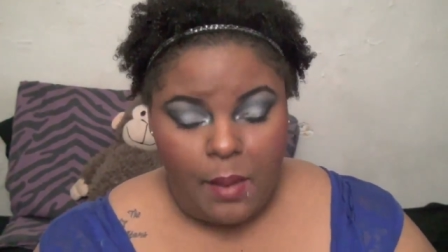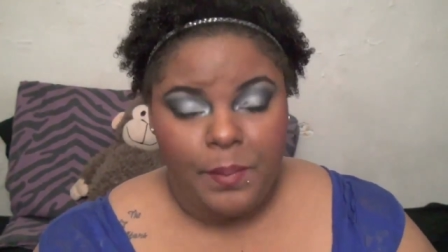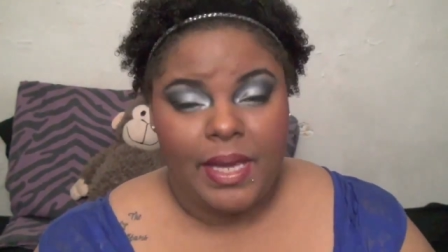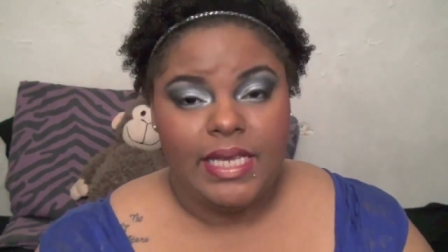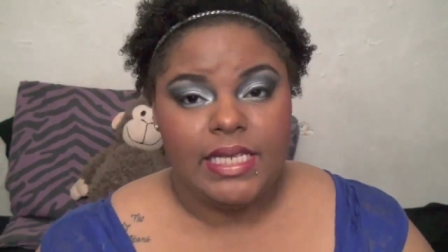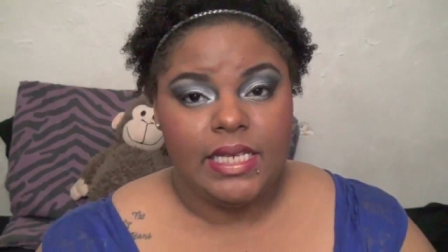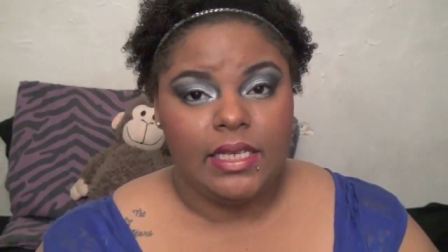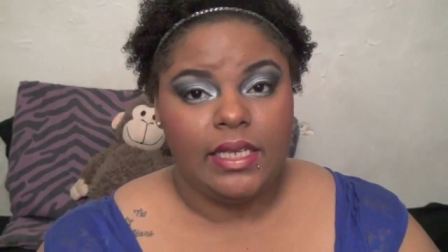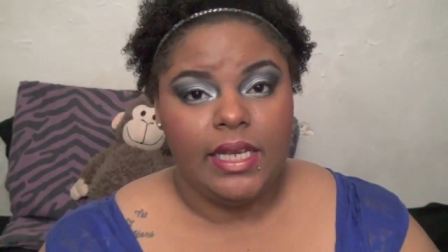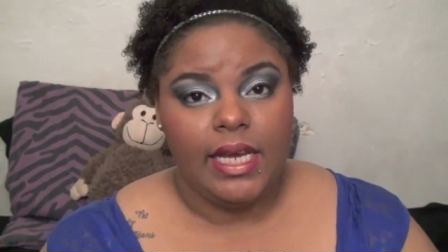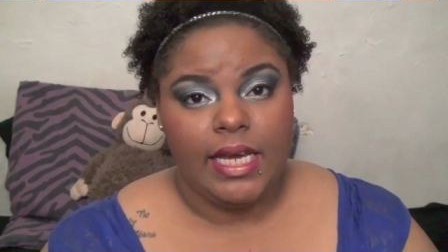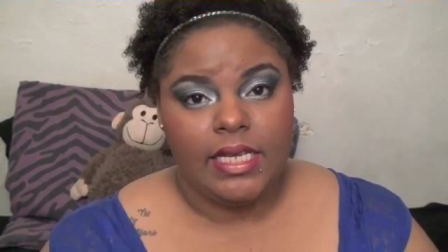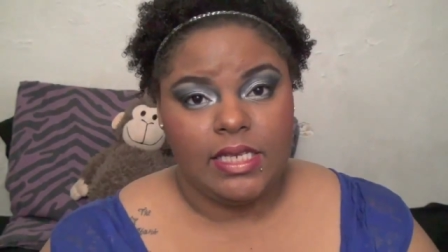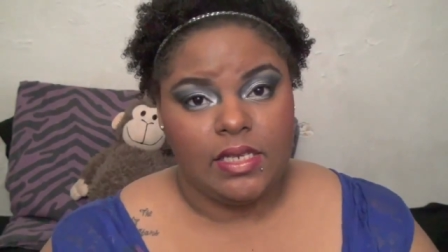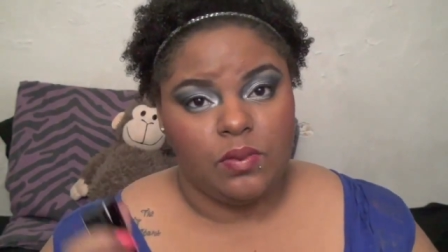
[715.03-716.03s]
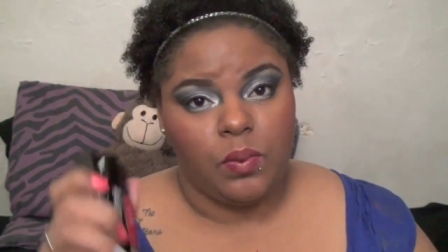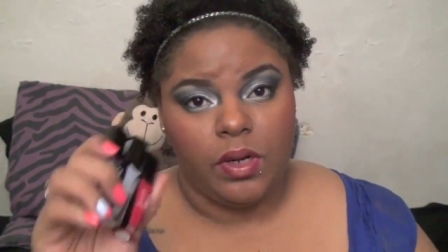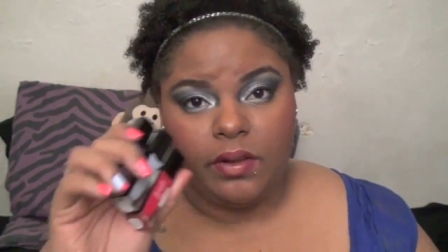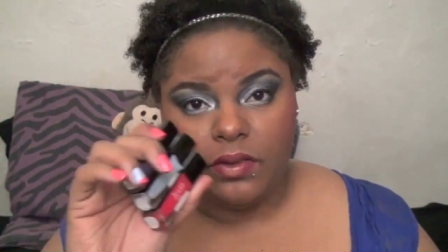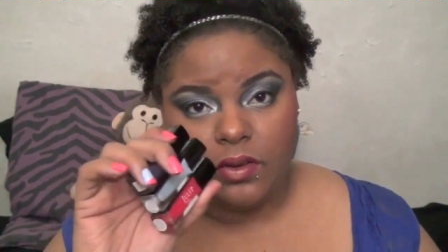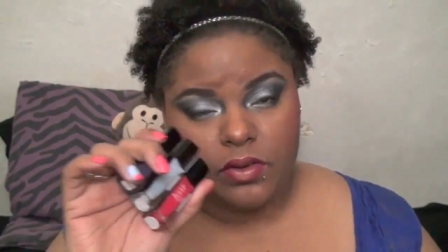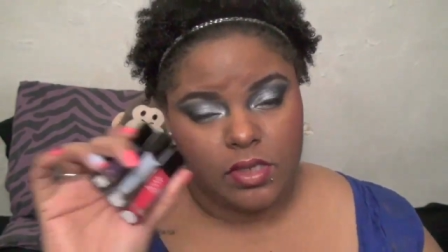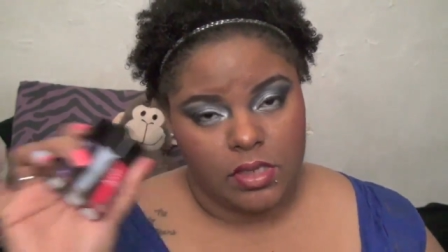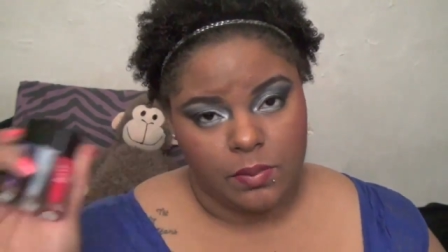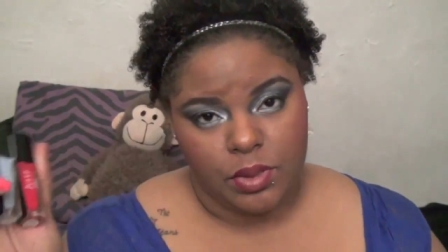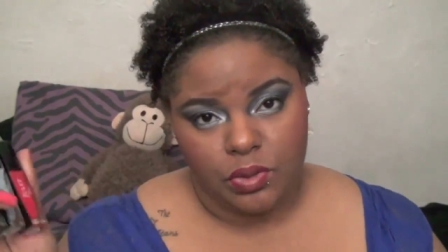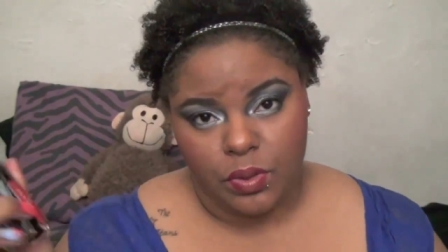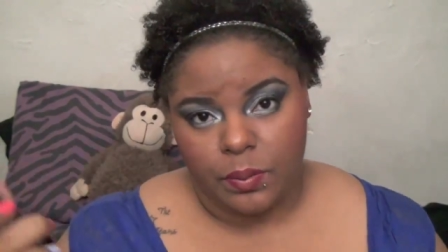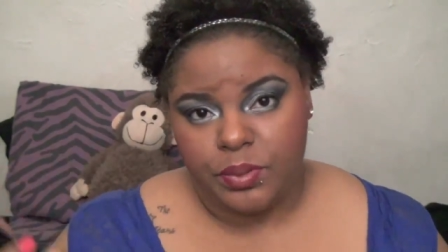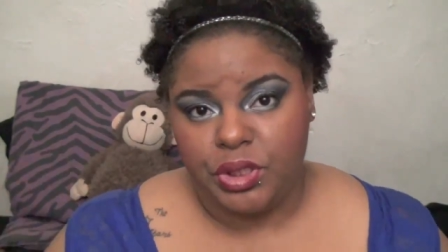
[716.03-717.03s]
basically it's one of those
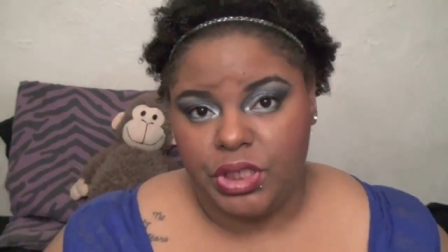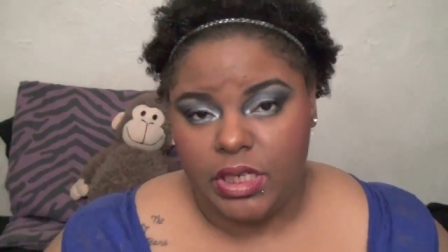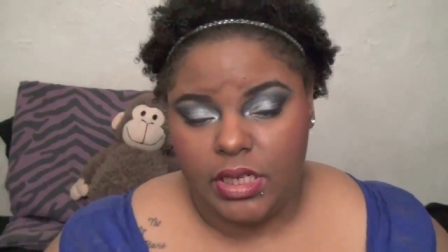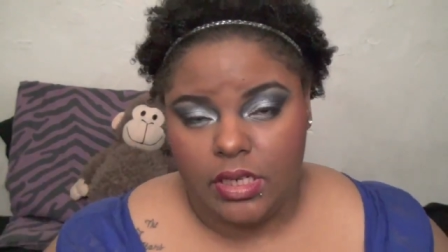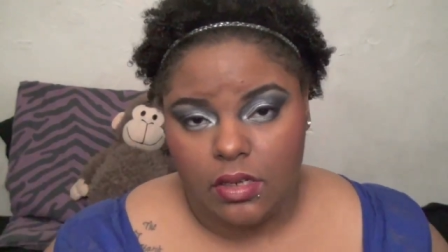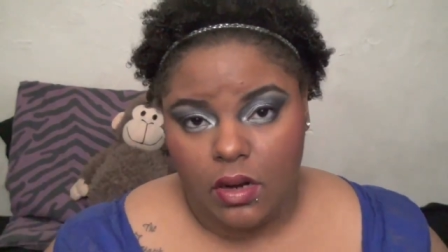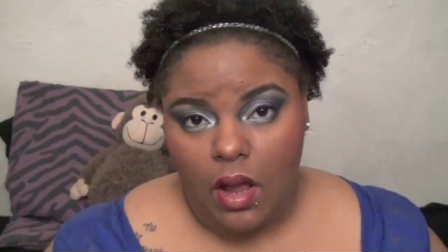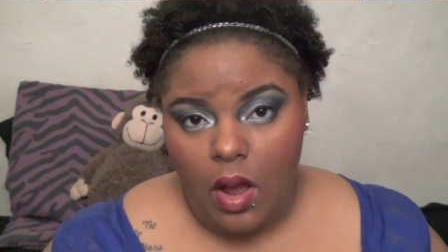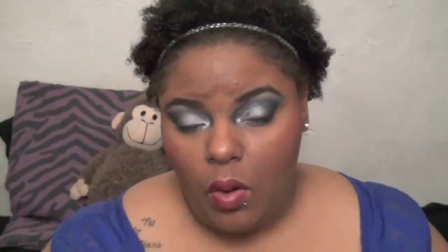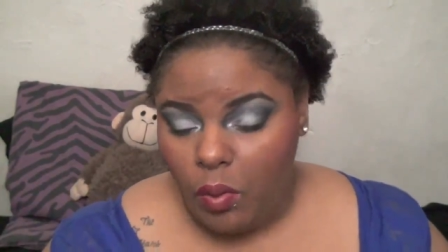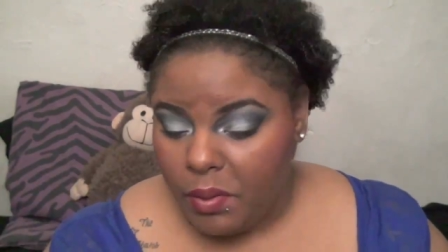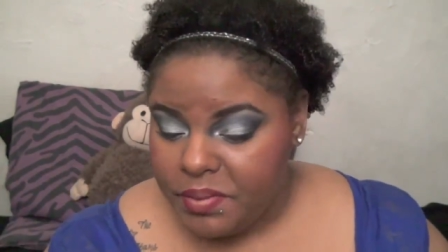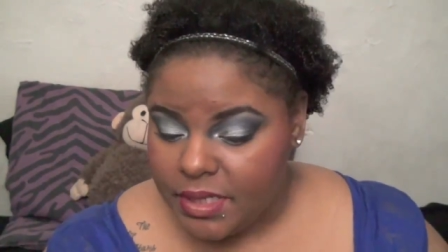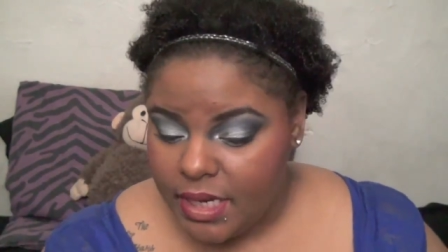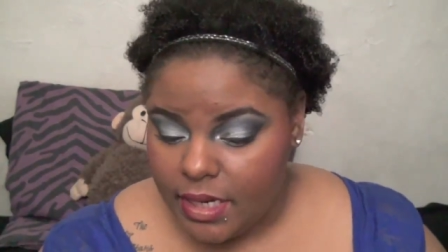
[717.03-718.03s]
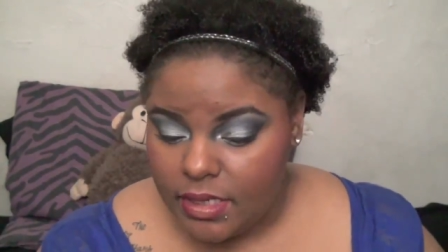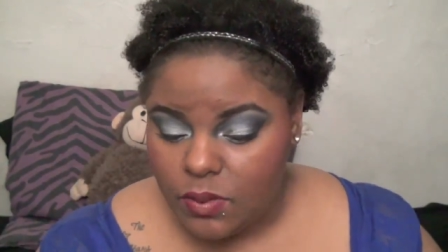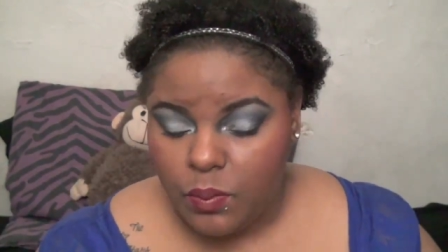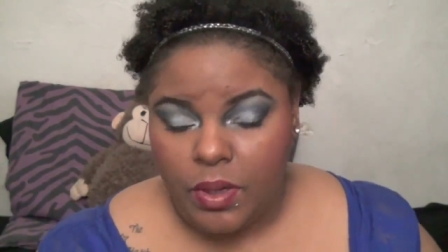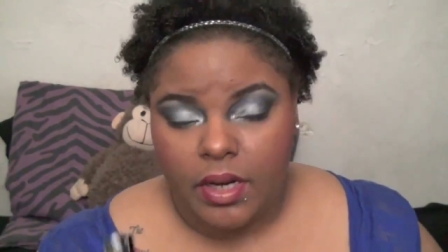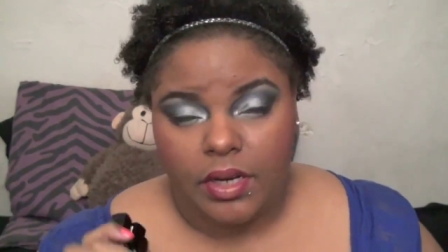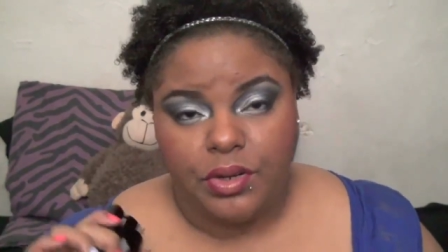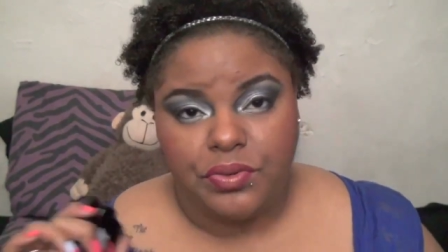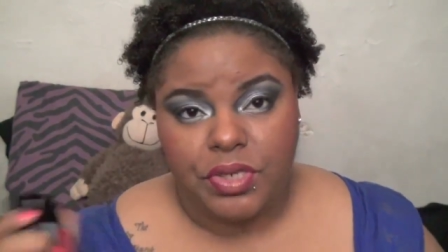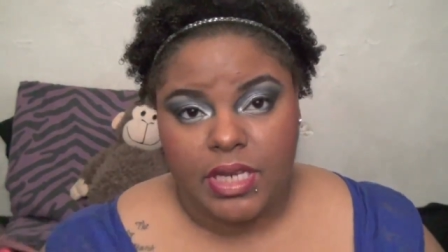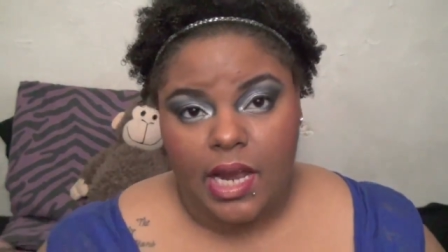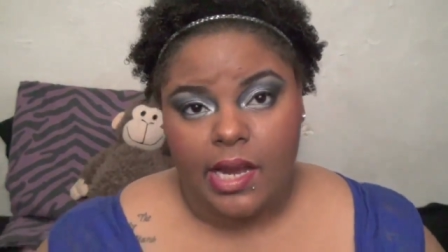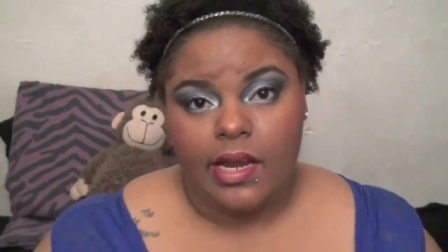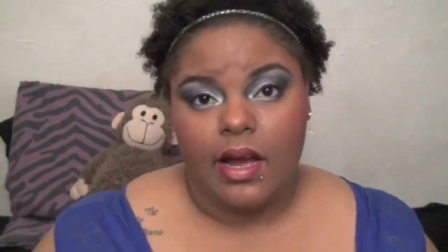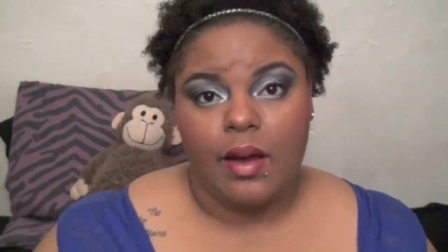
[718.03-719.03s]
subscription websites where you
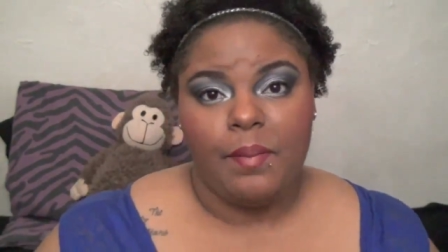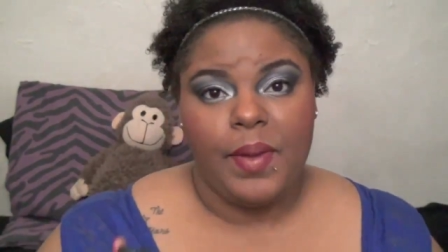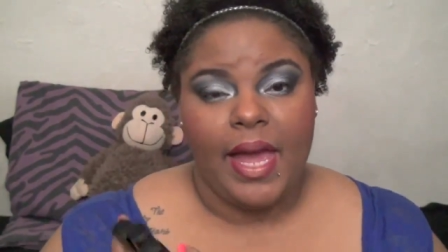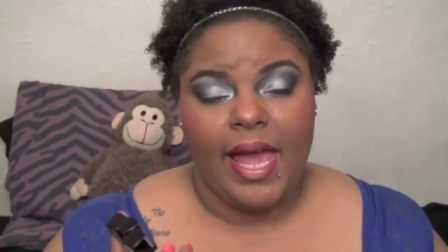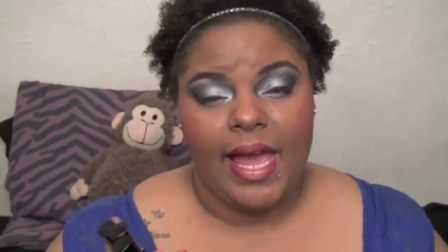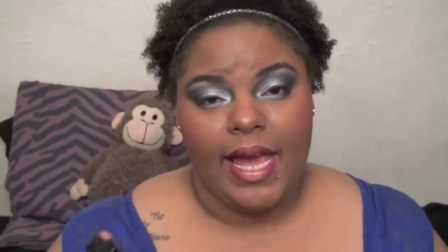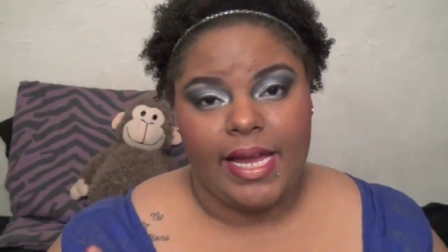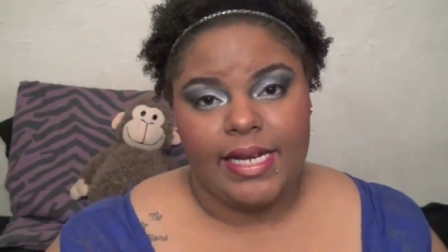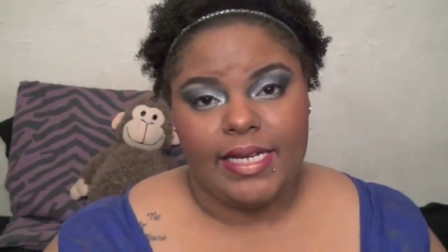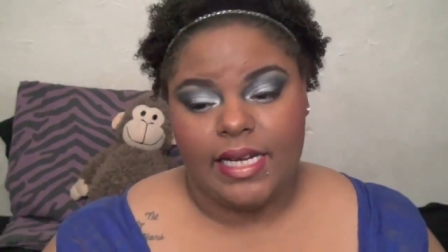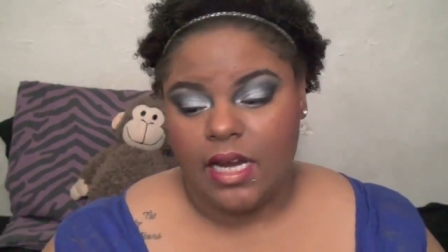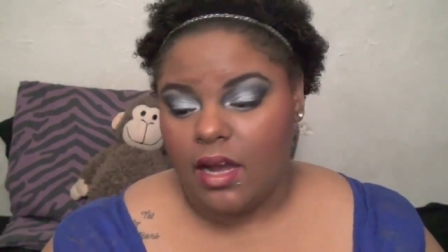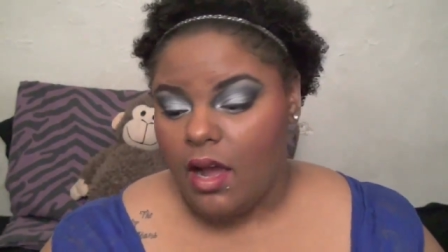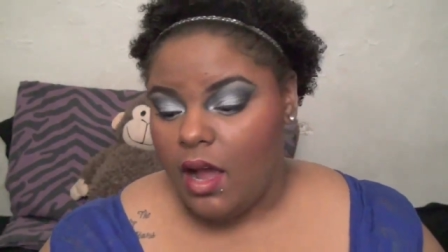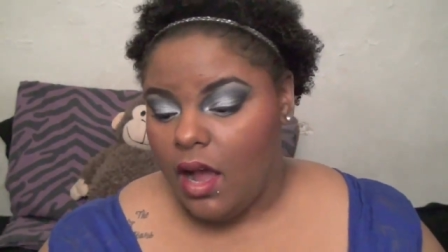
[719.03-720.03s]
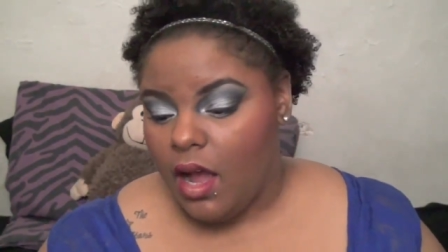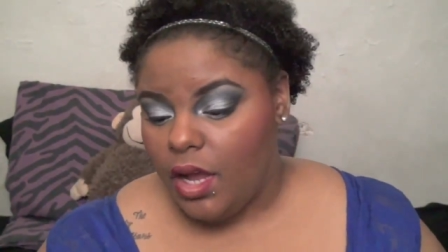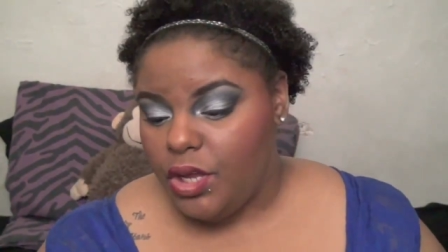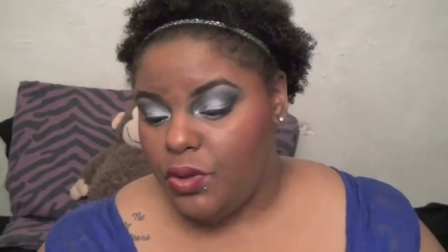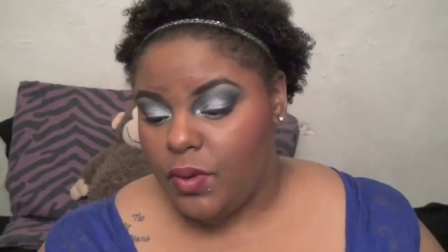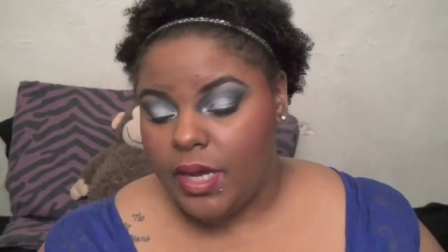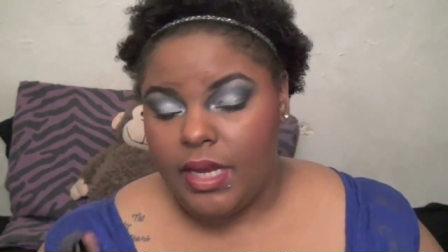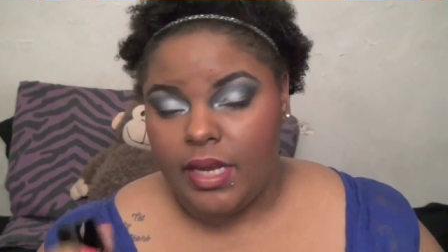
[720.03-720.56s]
sign up and you